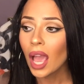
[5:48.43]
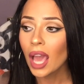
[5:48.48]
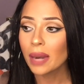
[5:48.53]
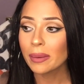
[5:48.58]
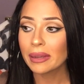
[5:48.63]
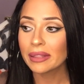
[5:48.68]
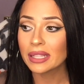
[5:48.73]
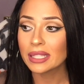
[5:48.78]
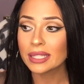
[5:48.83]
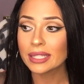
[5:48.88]

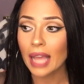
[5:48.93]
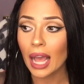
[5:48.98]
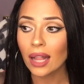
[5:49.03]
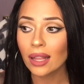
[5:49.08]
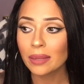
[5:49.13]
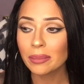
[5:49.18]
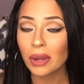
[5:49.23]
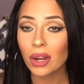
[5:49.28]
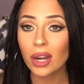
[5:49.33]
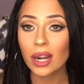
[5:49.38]
And I'm at the
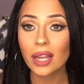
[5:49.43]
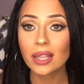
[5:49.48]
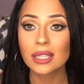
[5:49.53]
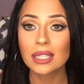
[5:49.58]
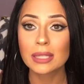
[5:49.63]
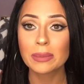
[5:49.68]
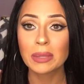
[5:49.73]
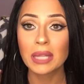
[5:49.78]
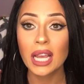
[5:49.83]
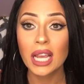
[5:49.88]
salad bar at
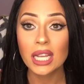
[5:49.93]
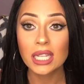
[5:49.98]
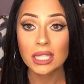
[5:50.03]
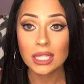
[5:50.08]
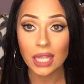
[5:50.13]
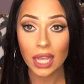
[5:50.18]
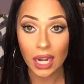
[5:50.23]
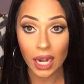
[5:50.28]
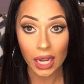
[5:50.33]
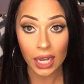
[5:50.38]
this
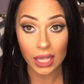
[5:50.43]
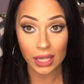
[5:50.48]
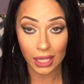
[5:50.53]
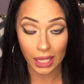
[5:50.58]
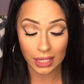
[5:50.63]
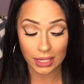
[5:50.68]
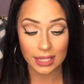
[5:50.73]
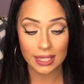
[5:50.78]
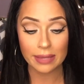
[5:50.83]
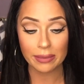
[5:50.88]
place and I can
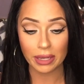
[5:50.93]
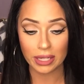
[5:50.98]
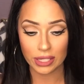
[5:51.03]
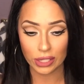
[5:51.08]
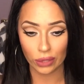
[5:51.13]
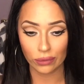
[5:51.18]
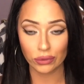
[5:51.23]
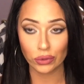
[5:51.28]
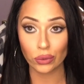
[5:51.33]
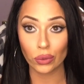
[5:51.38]
like see
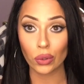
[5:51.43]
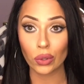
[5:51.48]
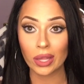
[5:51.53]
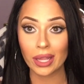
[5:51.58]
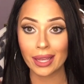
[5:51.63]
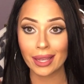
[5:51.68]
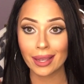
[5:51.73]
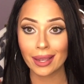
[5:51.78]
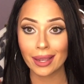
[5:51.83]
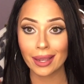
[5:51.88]
myself
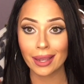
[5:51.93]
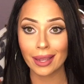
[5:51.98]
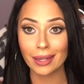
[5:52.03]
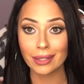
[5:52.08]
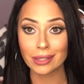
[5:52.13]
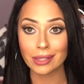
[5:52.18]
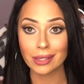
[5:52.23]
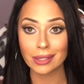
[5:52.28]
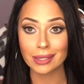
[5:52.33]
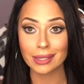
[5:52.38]
drooling
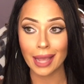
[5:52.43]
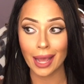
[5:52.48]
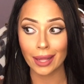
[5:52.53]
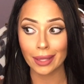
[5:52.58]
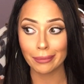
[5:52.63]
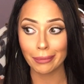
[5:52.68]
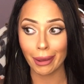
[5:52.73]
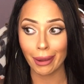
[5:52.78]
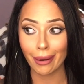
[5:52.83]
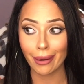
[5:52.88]
into the
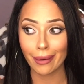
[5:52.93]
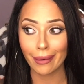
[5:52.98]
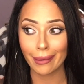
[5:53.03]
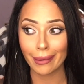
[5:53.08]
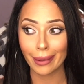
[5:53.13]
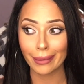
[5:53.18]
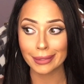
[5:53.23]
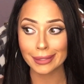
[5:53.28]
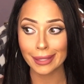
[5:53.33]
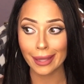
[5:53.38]
salad bar.
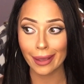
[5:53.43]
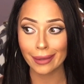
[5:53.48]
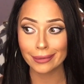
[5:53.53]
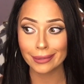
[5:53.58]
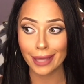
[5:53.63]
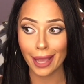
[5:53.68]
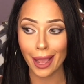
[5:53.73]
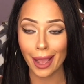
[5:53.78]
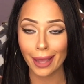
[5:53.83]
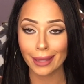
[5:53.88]
And I was
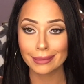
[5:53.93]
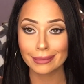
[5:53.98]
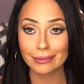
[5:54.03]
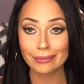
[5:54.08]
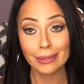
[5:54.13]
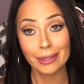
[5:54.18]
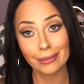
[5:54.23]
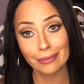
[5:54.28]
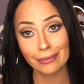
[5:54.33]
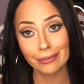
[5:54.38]
like, yeah,
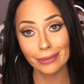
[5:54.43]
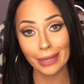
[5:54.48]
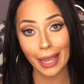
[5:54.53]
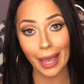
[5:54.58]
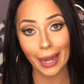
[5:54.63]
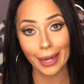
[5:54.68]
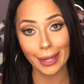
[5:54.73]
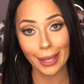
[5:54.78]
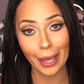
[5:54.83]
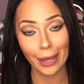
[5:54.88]
we
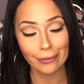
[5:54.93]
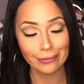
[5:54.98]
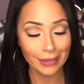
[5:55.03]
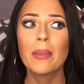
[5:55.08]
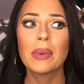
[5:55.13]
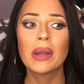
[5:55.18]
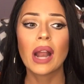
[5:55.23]
gotta go.